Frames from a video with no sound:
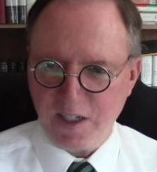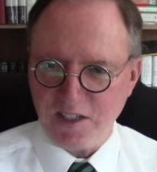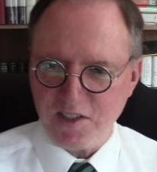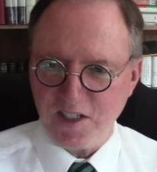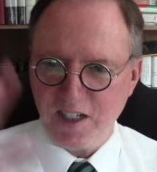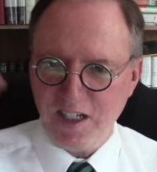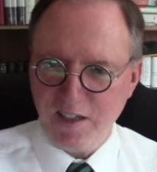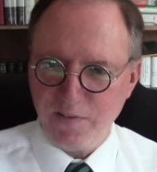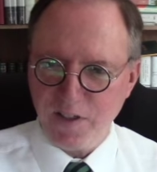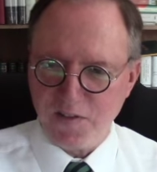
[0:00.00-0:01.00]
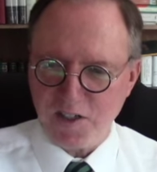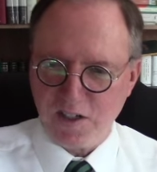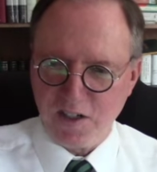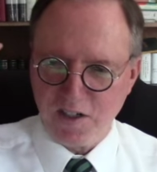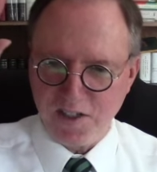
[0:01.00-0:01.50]
I can see a handful of
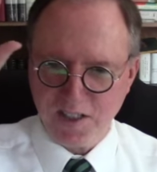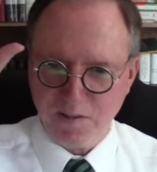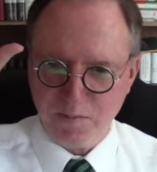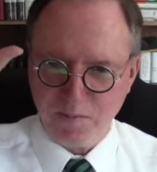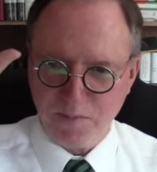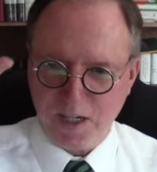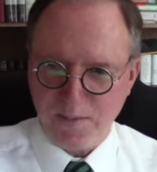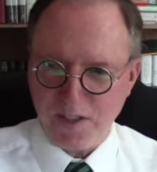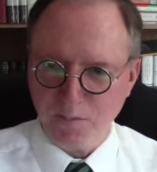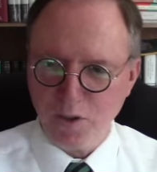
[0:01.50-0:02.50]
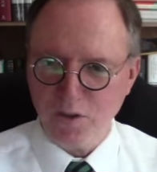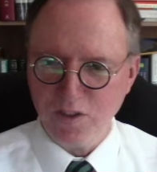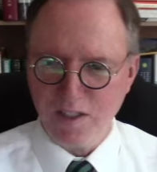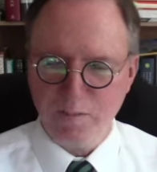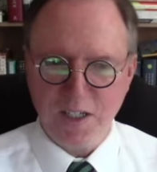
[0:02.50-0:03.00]
stars and perhaps the moon
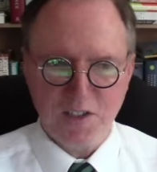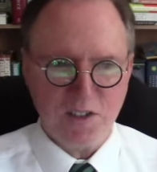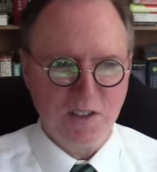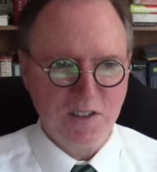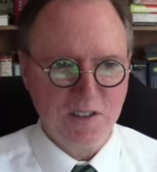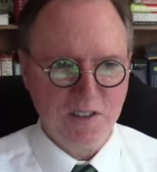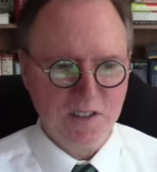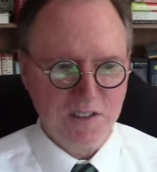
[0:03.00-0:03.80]
and make certain